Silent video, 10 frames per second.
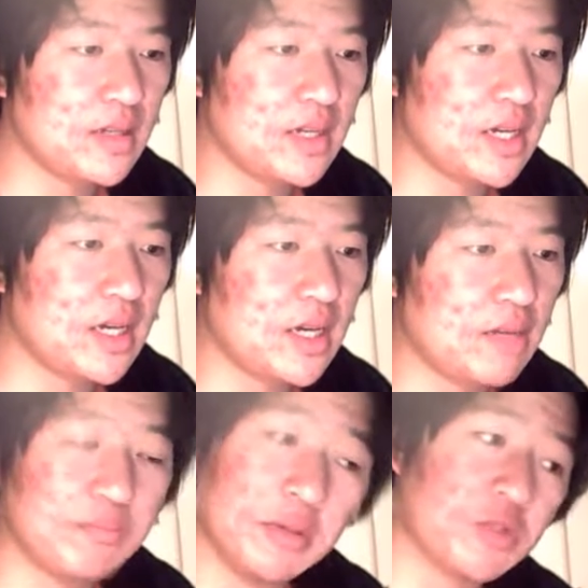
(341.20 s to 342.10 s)
uh,
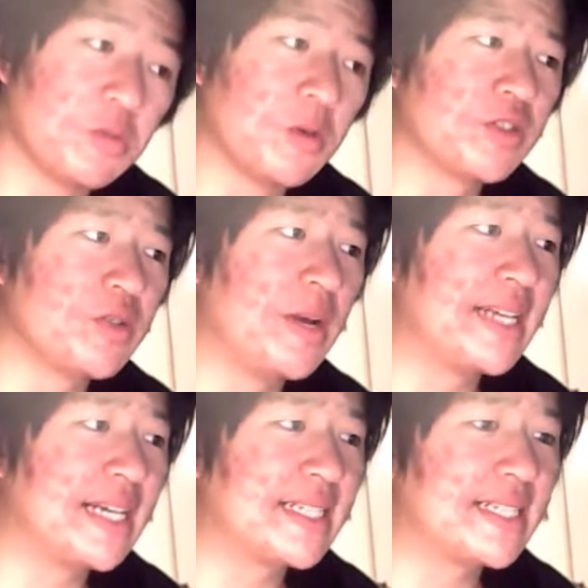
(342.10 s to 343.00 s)
blue swirl, so I
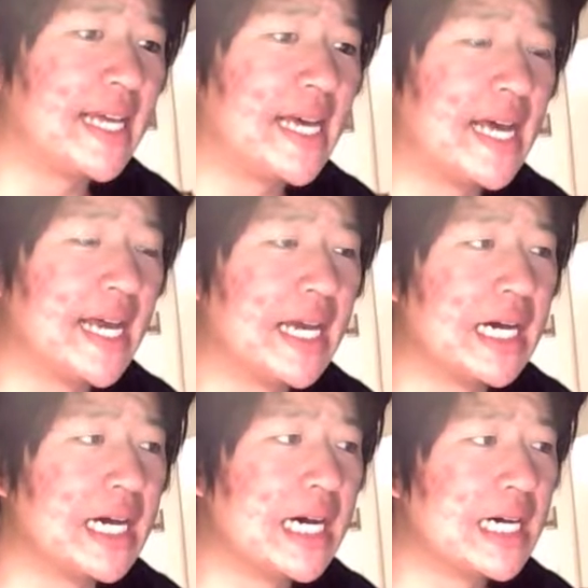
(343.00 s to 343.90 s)
guess that,
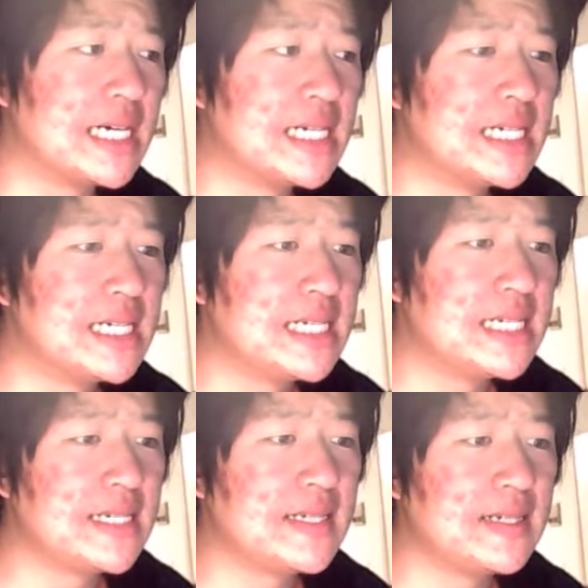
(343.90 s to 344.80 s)
uh,
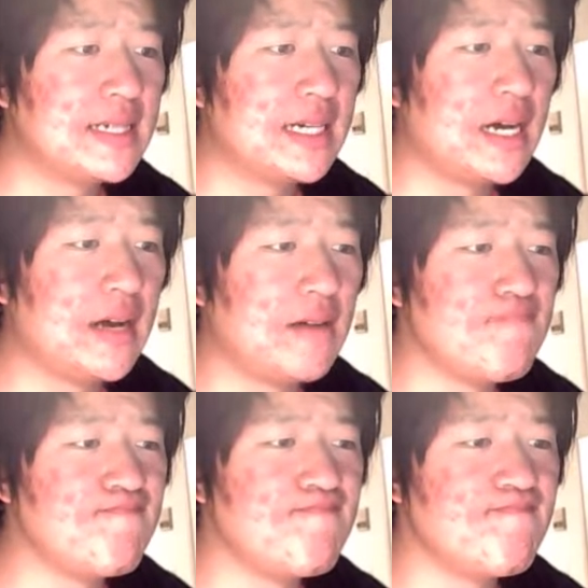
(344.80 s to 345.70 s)

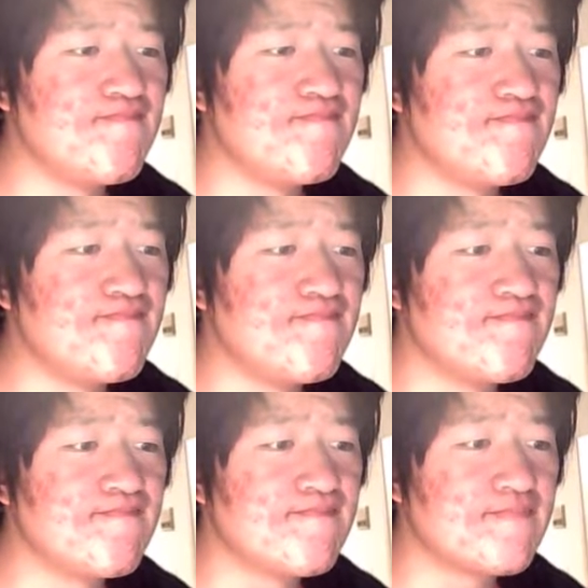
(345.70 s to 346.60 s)
um,
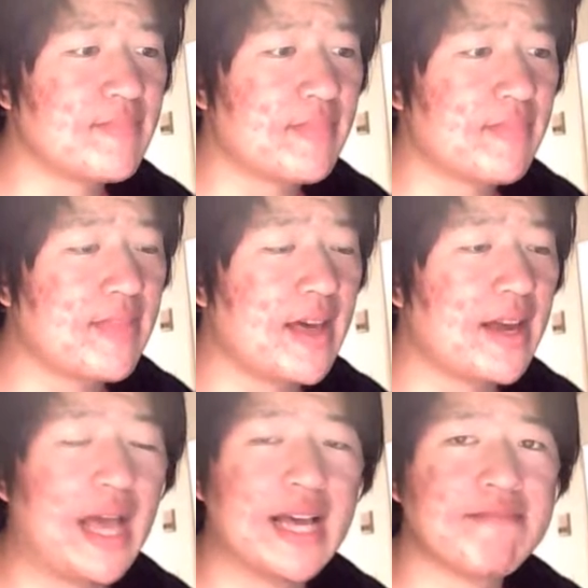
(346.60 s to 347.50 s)
that
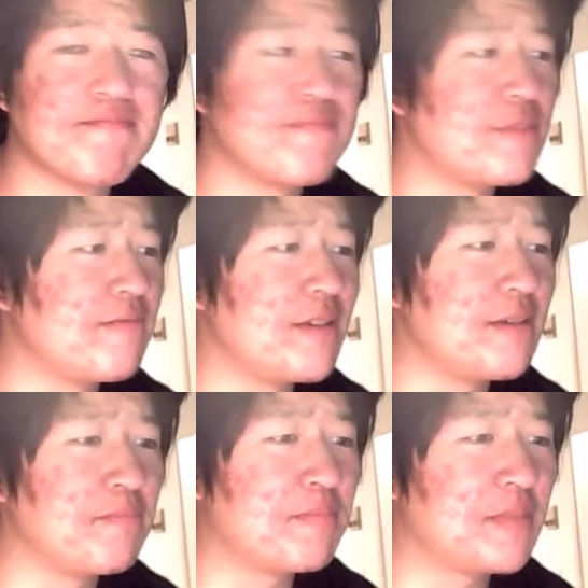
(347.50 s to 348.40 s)
I we
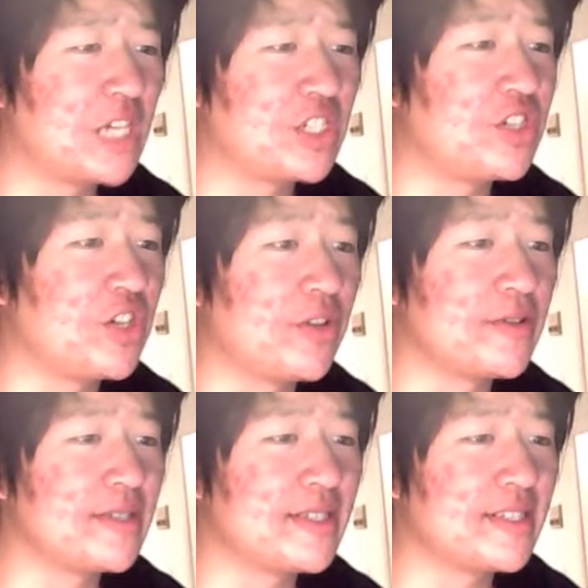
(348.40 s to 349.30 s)
touched each other
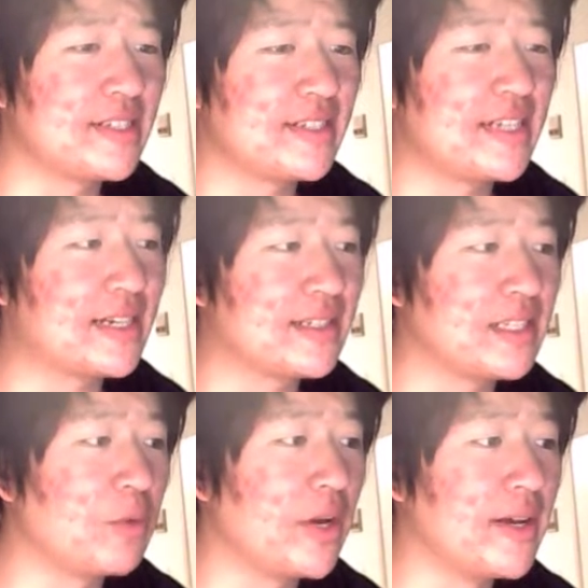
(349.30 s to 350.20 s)
in this exact
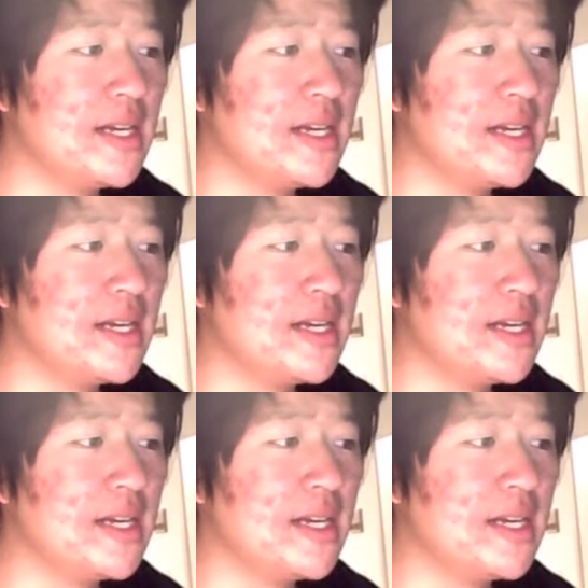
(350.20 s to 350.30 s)
same way.